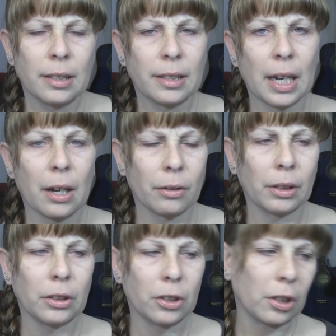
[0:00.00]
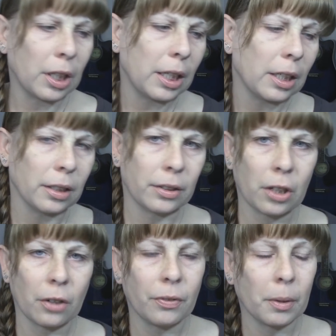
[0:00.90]
down and dirty and
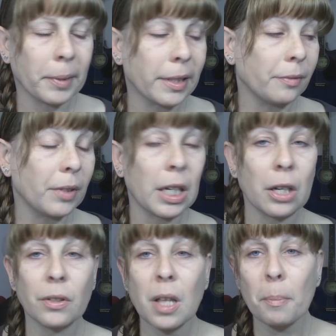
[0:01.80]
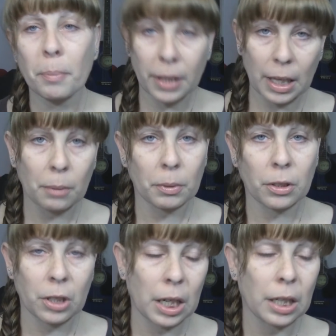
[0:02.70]
start filming some videos, but that
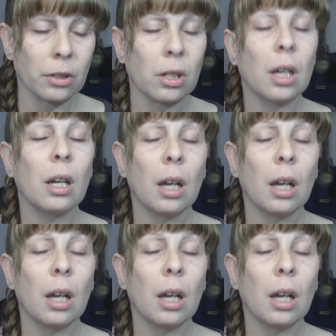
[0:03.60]
will change.